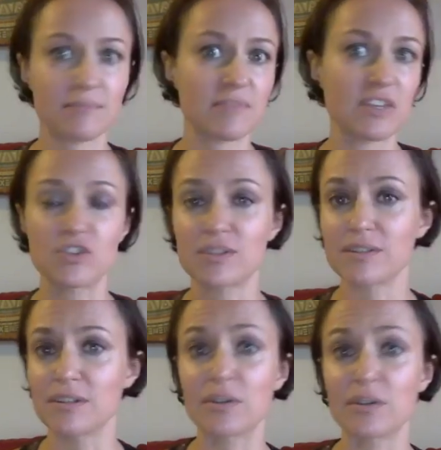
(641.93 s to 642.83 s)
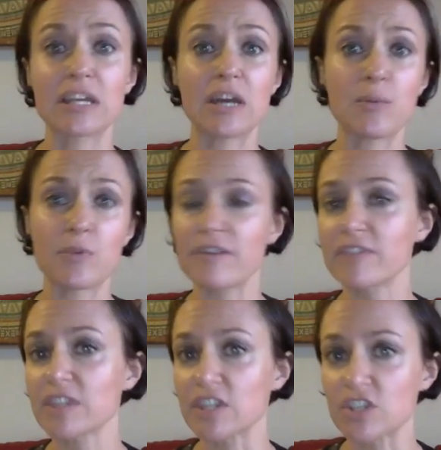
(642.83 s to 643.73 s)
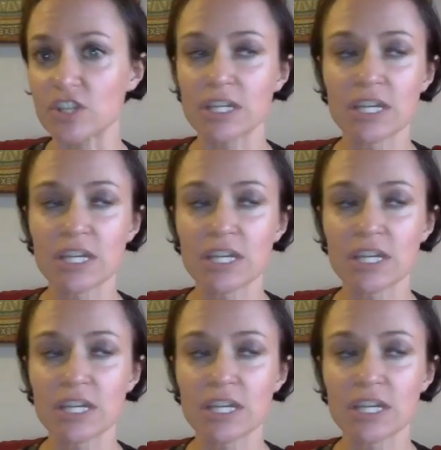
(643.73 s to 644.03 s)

They just, can come with ovulation.